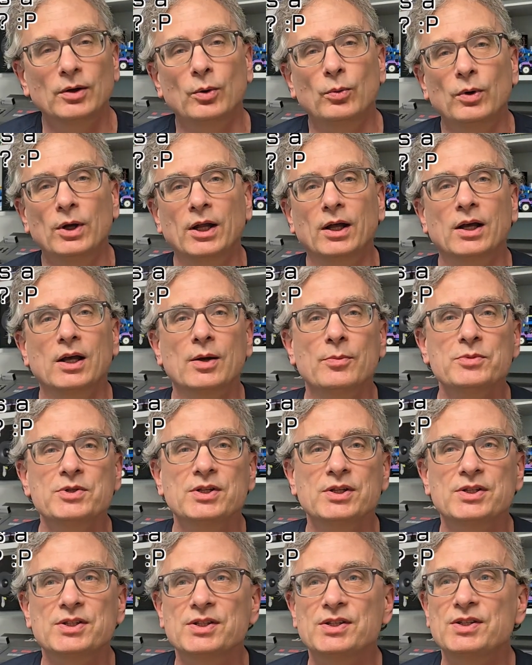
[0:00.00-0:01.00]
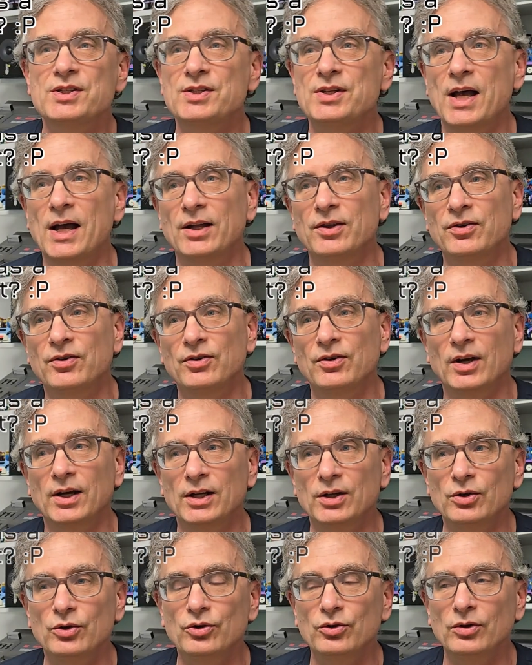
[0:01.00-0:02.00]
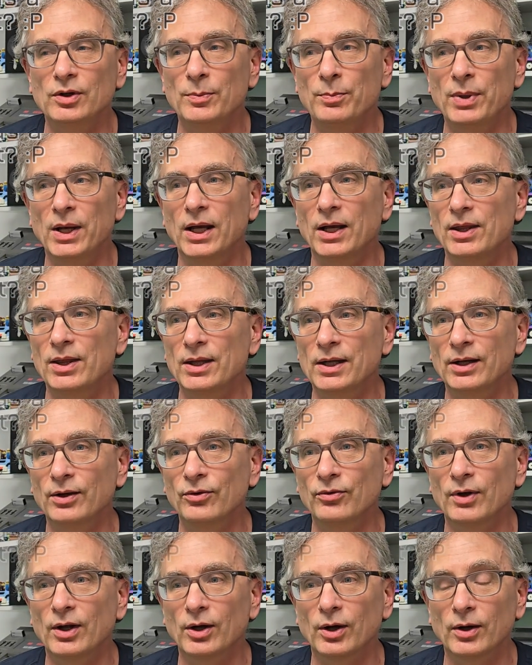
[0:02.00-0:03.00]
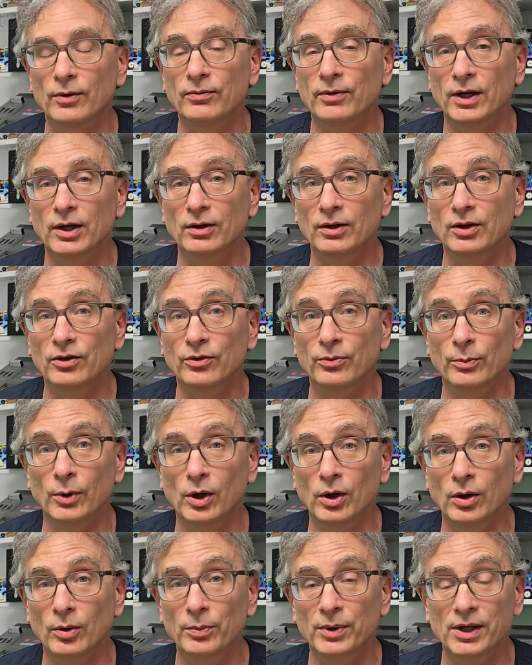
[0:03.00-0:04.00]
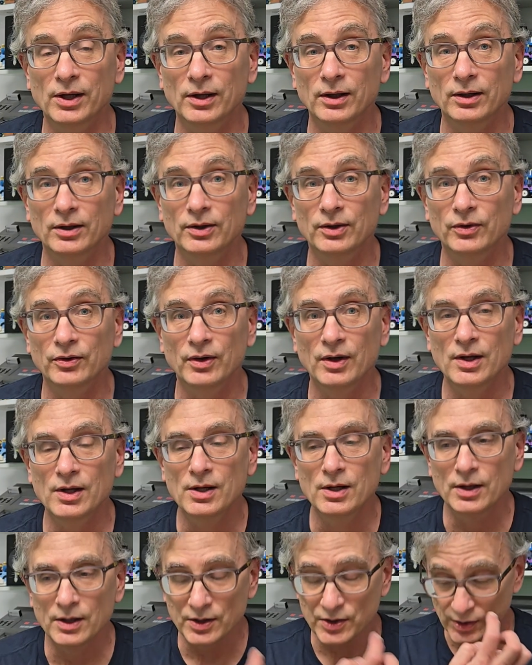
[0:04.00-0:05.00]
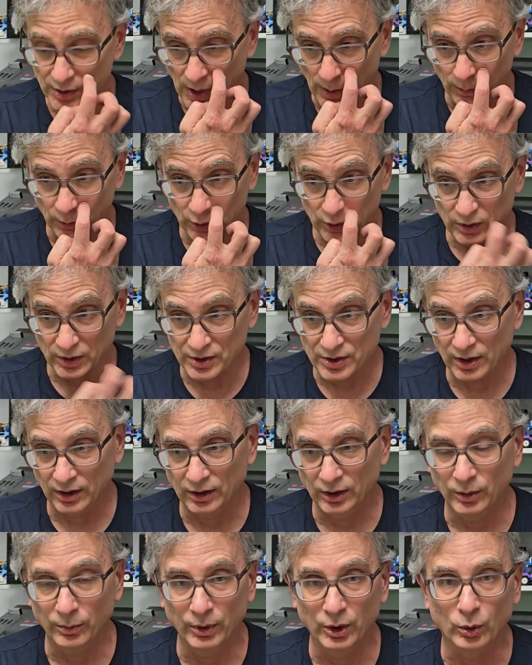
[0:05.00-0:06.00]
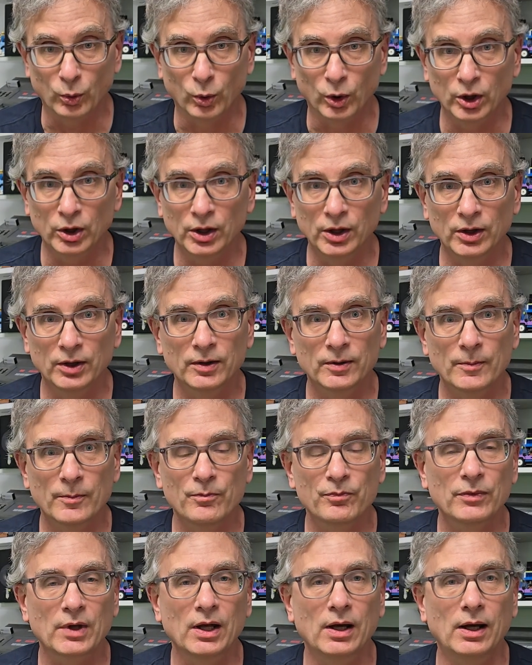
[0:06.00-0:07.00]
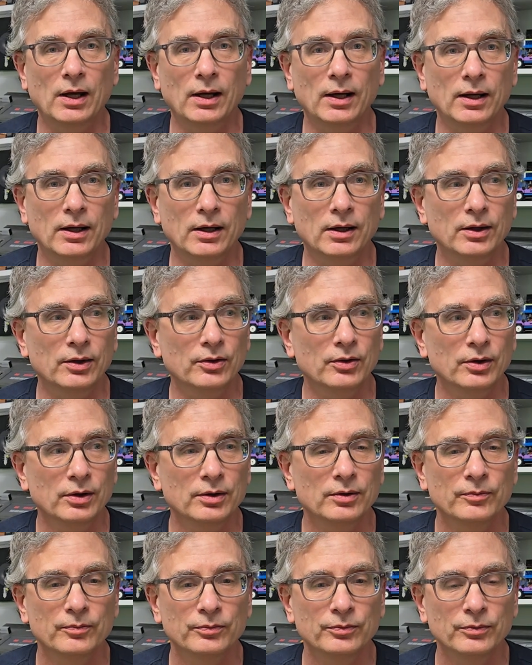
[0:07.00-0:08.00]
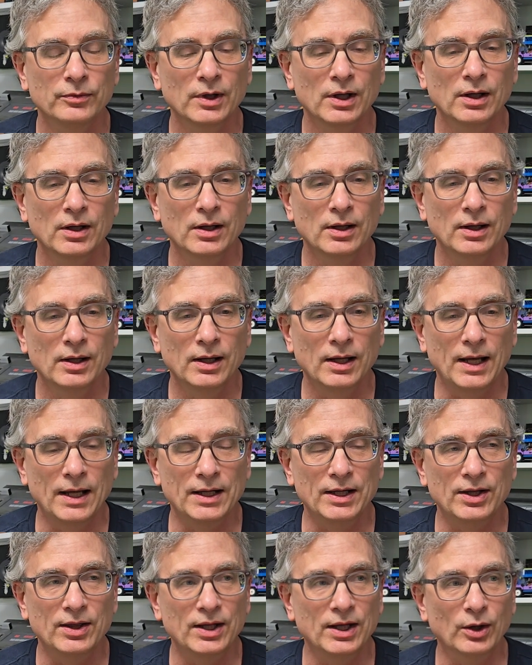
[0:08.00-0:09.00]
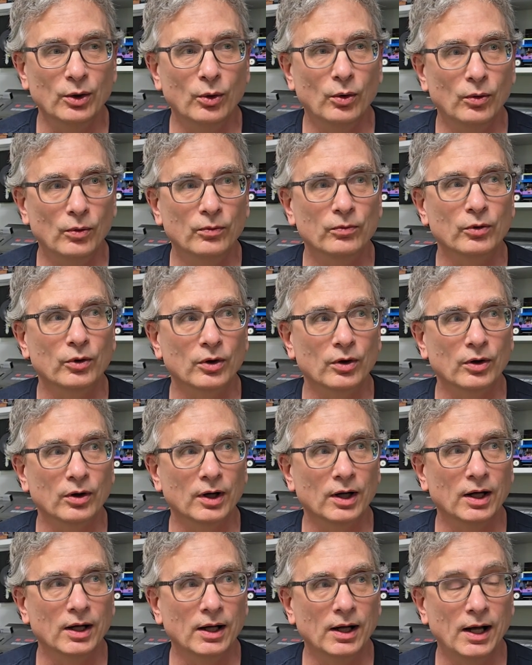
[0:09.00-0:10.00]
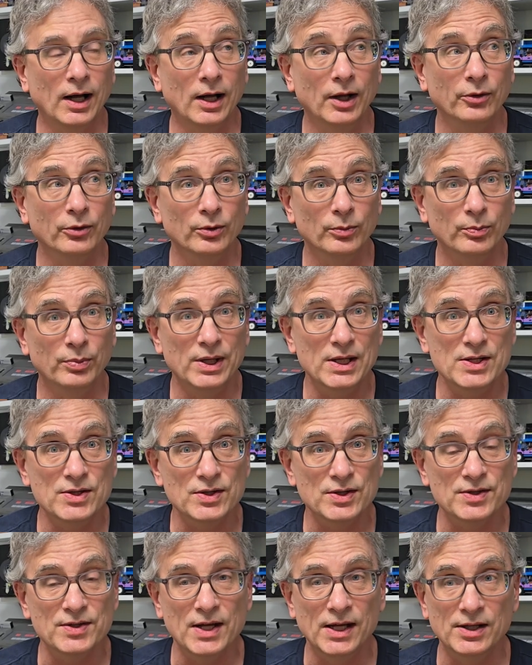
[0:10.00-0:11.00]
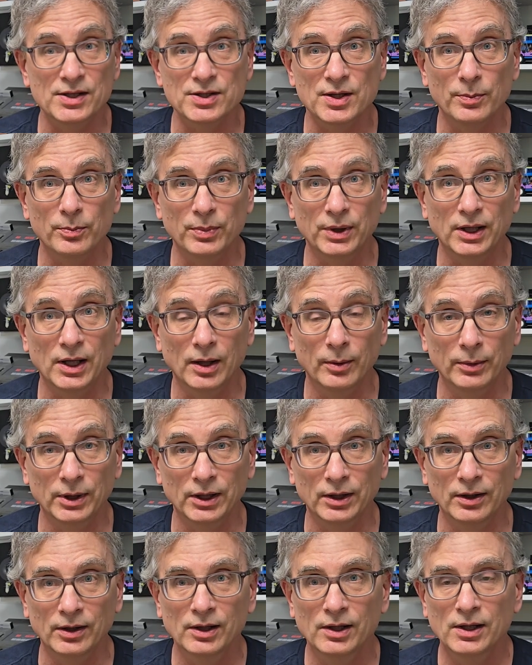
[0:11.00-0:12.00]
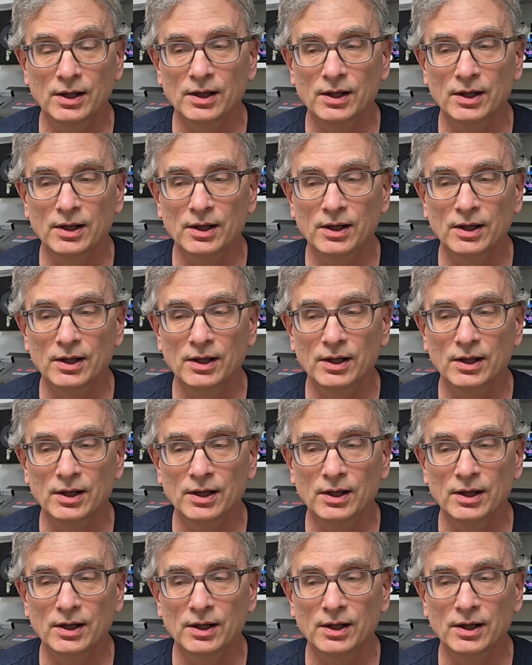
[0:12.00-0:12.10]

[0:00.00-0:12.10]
when it comes to sets, I usually pick things that are fairly small because stop motion is a little bit of work, and anything over 100 pieces ends up becoming